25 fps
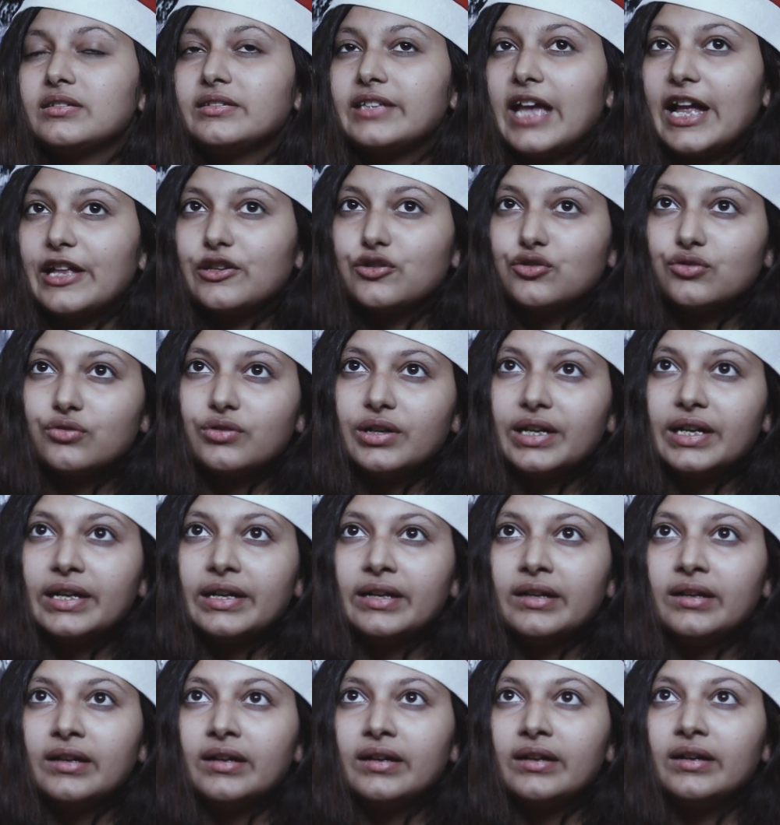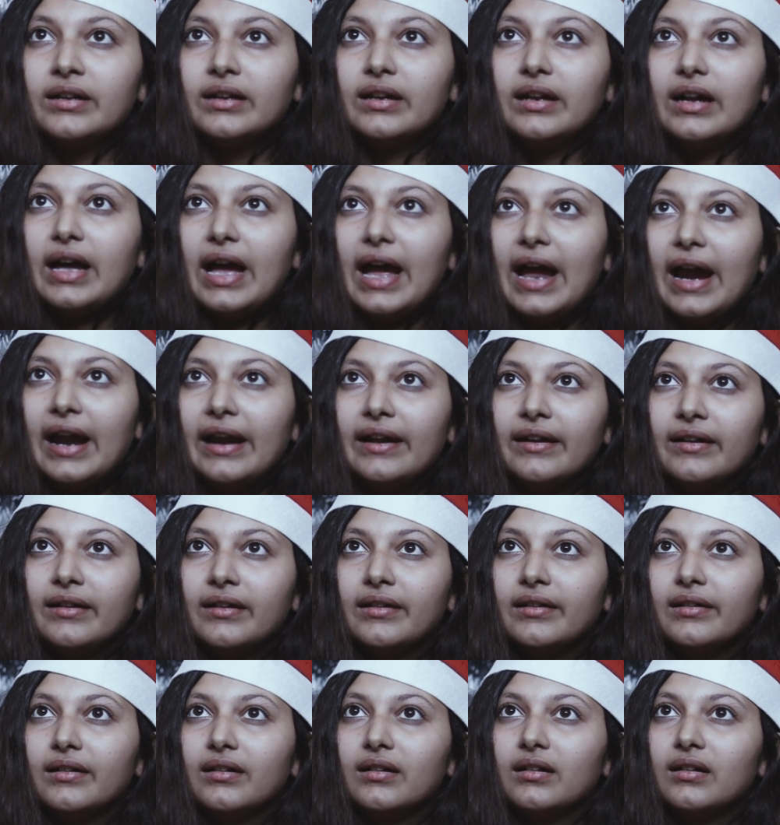saturated
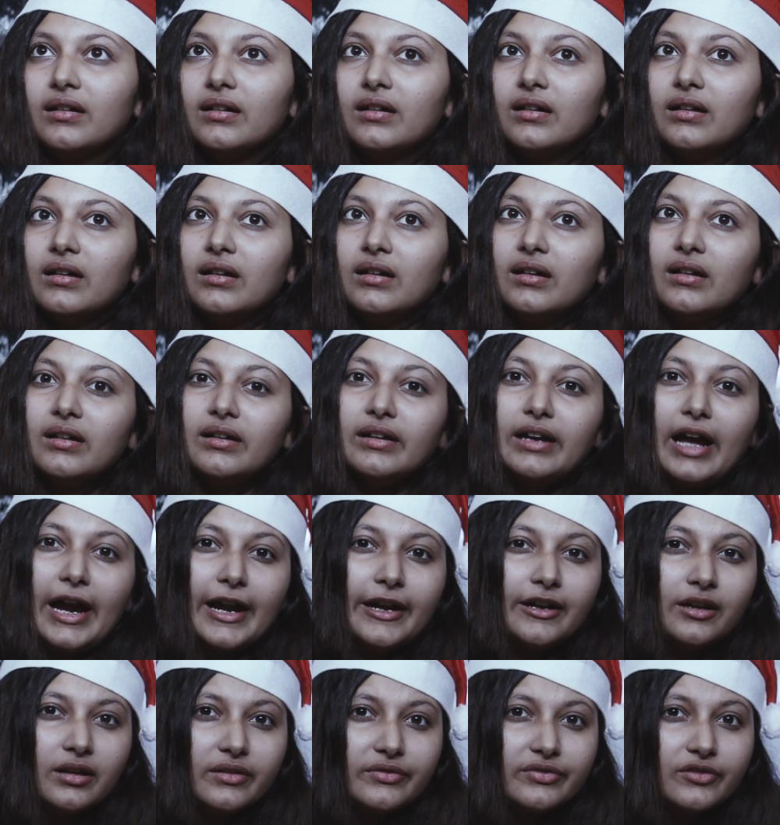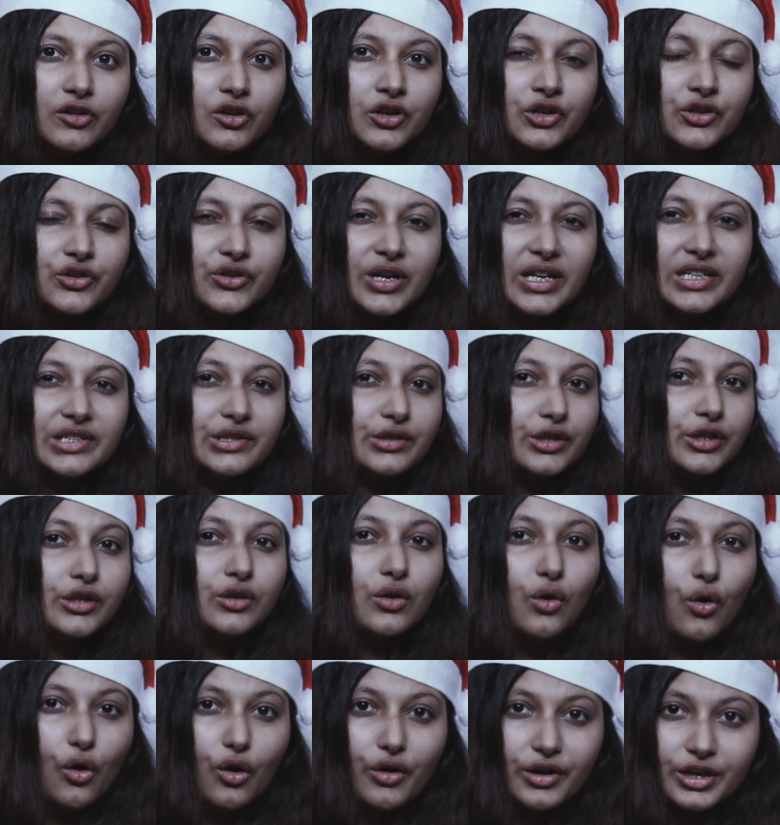and kind of
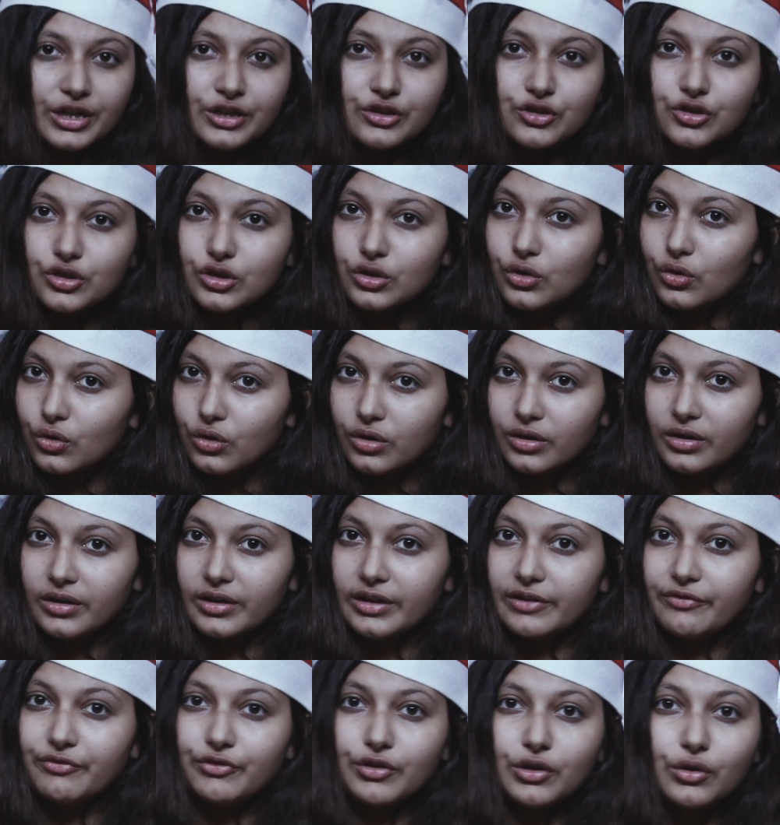contrasted orange look.